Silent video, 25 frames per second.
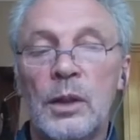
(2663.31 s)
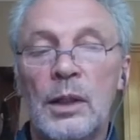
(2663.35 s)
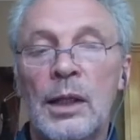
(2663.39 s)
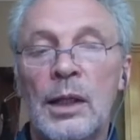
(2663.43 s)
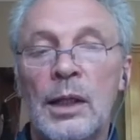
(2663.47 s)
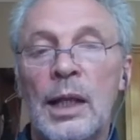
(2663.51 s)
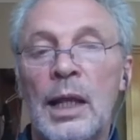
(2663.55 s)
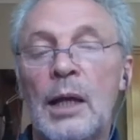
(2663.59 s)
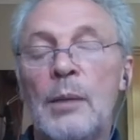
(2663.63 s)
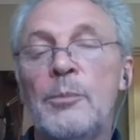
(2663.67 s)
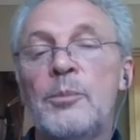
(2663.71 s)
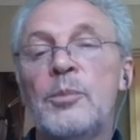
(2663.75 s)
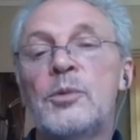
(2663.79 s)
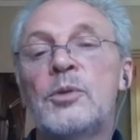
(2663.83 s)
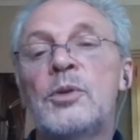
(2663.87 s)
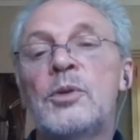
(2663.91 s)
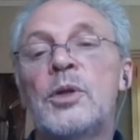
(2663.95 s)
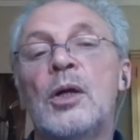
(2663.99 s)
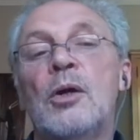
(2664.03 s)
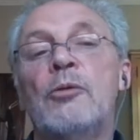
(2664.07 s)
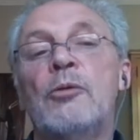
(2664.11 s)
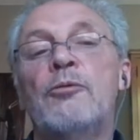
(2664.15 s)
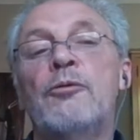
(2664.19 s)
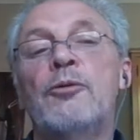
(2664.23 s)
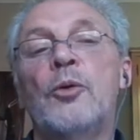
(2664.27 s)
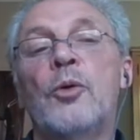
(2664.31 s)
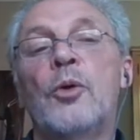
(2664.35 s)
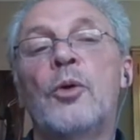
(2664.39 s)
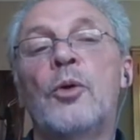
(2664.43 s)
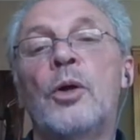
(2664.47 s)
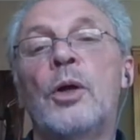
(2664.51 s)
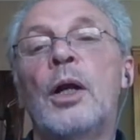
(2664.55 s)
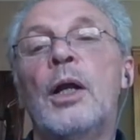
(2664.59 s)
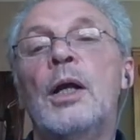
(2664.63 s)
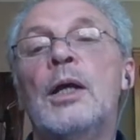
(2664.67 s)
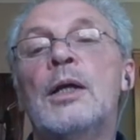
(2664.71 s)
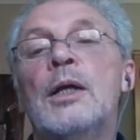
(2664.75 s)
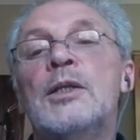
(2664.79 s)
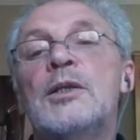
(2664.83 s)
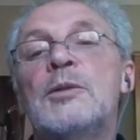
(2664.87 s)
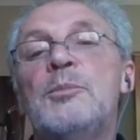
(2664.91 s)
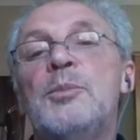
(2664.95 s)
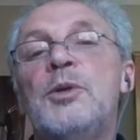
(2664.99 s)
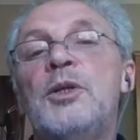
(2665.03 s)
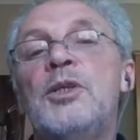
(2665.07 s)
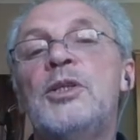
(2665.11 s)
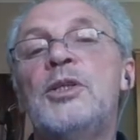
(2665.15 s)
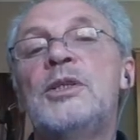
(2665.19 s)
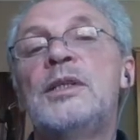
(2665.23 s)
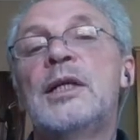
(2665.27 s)
lamps for
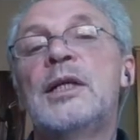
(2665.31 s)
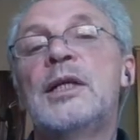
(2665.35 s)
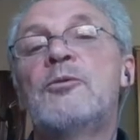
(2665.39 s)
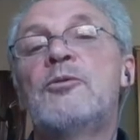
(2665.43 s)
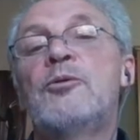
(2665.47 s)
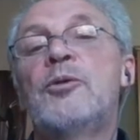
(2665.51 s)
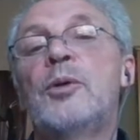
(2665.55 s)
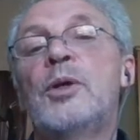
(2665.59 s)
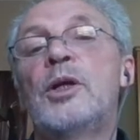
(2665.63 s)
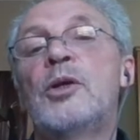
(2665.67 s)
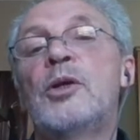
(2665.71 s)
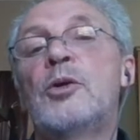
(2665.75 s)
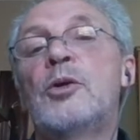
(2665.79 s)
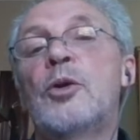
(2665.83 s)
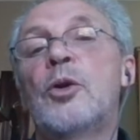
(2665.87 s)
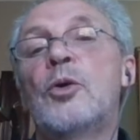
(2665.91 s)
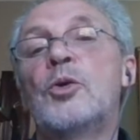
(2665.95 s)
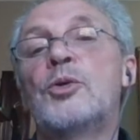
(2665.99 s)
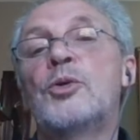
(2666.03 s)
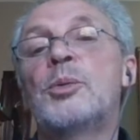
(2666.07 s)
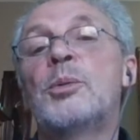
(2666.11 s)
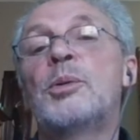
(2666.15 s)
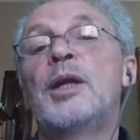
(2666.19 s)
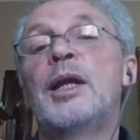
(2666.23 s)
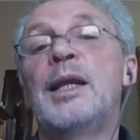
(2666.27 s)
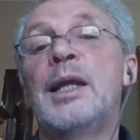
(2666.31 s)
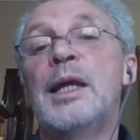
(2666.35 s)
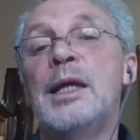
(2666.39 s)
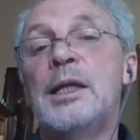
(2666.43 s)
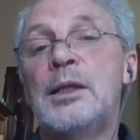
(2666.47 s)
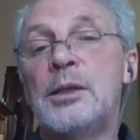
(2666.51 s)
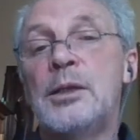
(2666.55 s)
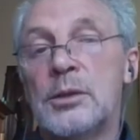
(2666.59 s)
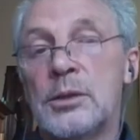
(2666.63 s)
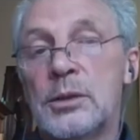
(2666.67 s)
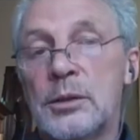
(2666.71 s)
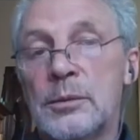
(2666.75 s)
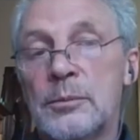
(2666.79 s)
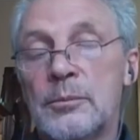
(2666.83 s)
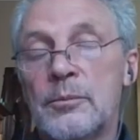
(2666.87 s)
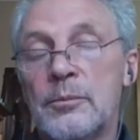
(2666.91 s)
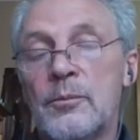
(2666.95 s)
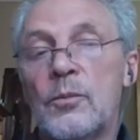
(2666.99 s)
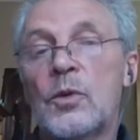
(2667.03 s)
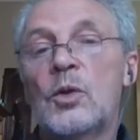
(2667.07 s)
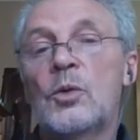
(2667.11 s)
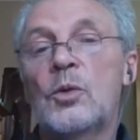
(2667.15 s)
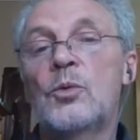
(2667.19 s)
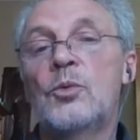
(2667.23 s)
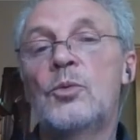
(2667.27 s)
species that are very closely related
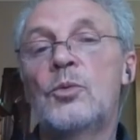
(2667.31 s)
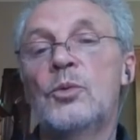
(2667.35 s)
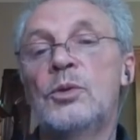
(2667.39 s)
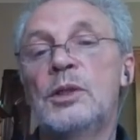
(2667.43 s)
to